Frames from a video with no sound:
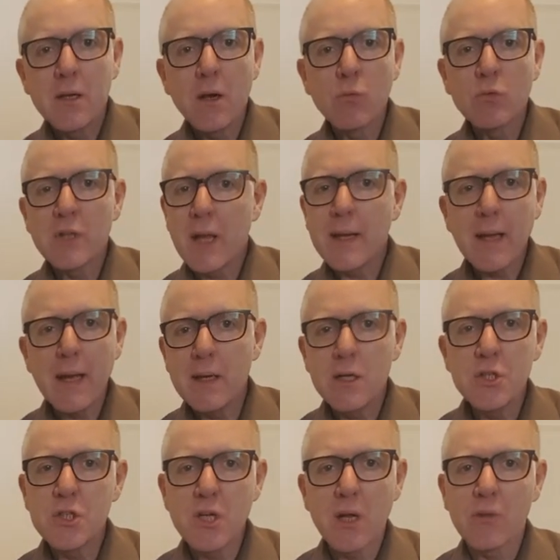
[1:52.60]
don't take
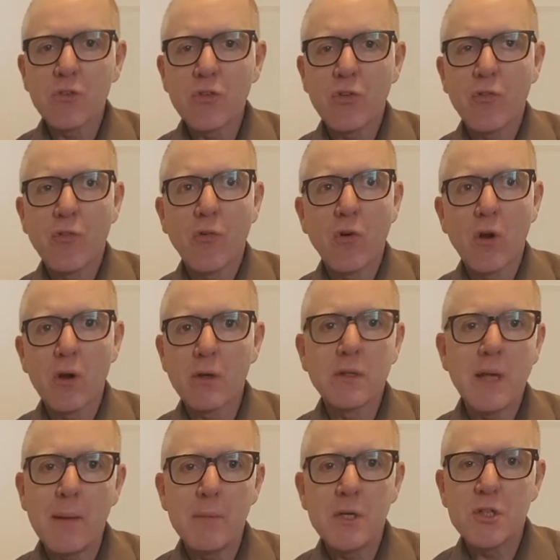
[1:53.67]
any chance for
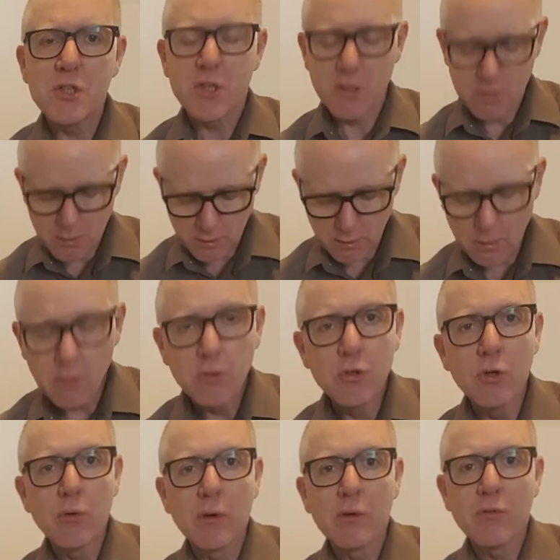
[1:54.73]
damage during